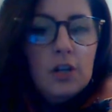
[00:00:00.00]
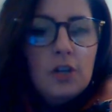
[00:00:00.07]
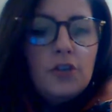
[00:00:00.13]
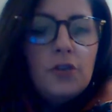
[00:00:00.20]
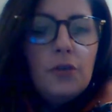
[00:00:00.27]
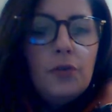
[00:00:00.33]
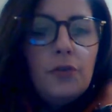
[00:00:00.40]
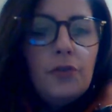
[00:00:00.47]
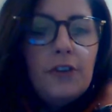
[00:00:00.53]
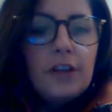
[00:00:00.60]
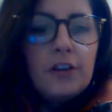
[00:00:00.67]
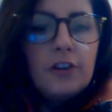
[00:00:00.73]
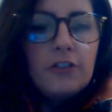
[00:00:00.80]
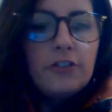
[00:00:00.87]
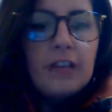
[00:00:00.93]
Two
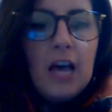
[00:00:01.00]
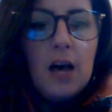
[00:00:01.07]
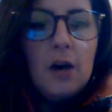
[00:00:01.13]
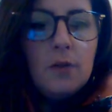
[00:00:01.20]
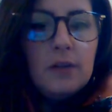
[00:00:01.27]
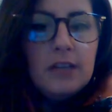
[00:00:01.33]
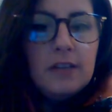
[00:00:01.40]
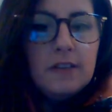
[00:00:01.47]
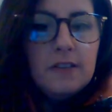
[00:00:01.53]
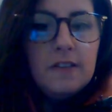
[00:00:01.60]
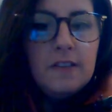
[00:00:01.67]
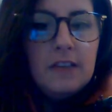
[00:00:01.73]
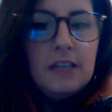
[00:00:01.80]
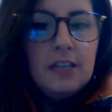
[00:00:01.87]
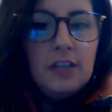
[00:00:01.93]
fingers down is
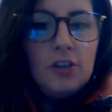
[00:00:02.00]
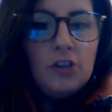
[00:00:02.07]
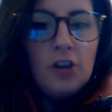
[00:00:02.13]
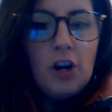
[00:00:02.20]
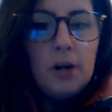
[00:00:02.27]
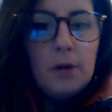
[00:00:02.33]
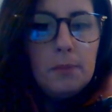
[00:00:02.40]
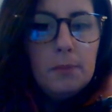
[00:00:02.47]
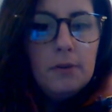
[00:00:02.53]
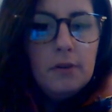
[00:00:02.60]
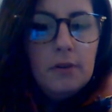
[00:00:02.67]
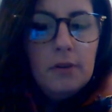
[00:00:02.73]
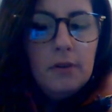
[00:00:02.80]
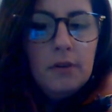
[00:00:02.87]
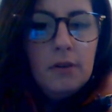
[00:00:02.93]
C sharp.
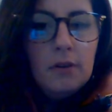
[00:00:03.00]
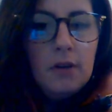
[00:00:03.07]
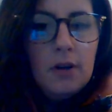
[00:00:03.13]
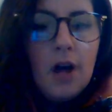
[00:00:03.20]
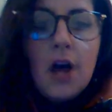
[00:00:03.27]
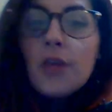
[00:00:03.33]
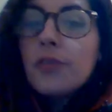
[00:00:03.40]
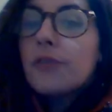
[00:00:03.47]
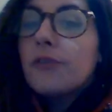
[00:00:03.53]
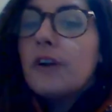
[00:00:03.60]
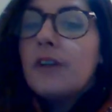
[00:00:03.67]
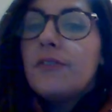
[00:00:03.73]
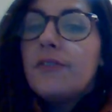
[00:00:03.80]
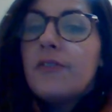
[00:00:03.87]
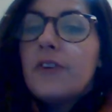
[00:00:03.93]
Three
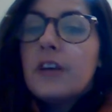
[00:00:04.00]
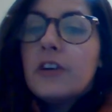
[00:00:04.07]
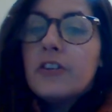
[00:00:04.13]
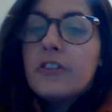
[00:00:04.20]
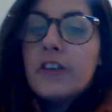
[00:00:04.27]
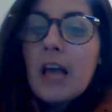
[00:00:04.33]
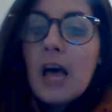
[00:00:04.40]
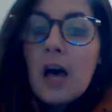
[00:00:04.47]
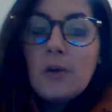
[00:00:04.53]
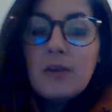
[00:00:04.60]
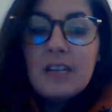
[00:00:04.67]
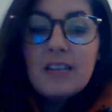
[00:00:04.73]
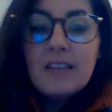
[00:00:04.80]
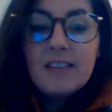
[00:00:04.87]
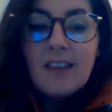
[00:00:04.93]
fingers down
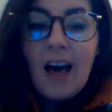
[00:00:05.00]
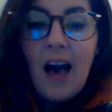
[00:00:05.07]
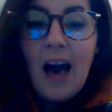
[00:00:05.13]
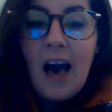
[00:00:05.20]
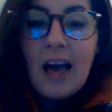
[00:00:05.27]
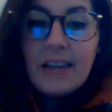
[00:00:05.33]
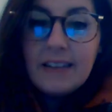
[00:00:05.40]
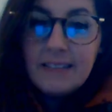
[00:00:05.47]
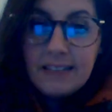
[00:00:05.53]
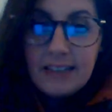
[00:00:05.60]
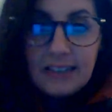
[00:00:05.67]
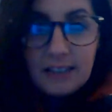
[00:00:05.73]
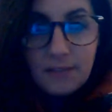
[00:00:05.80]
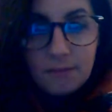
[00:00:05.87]
is high D.